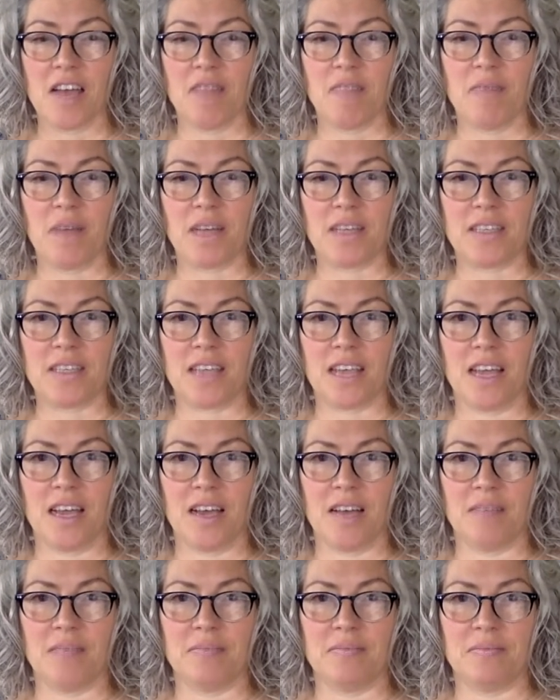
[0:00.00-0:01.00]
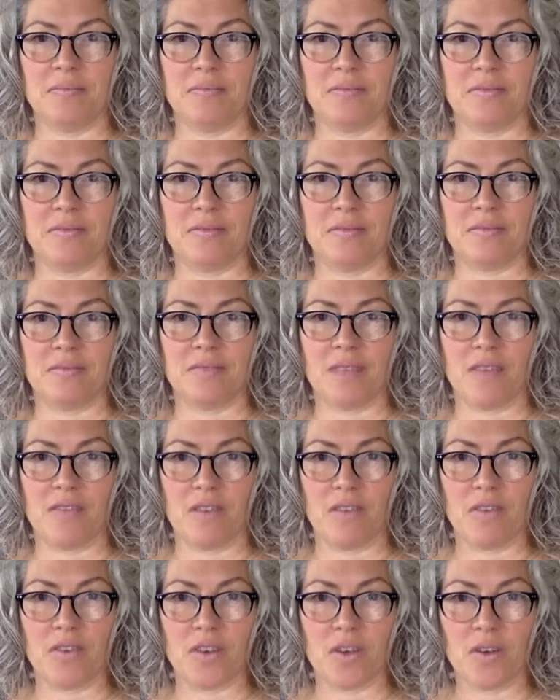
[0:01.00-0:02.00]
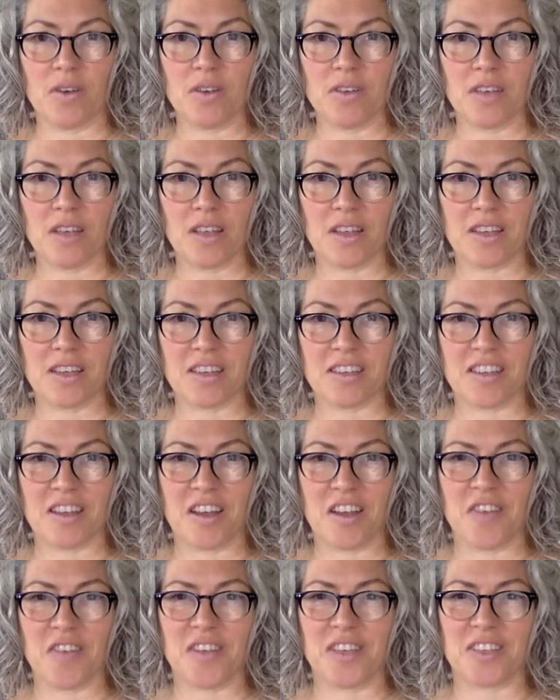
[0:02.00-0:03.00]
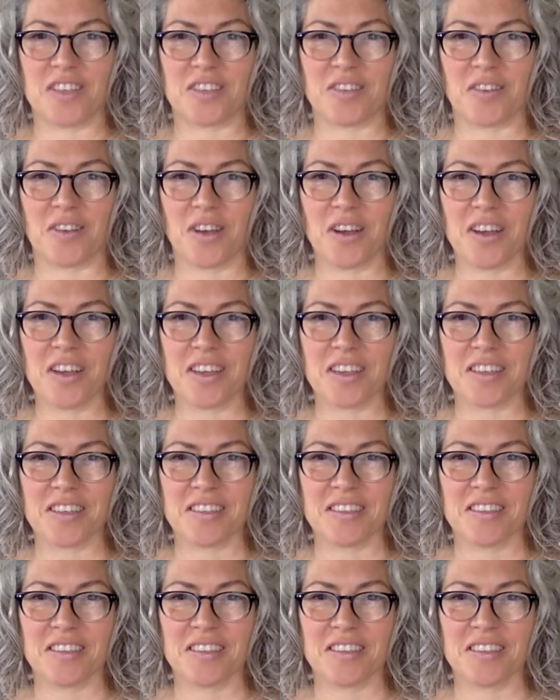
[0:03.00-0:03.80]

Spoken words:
But have you ever noticed how that doesn't always work?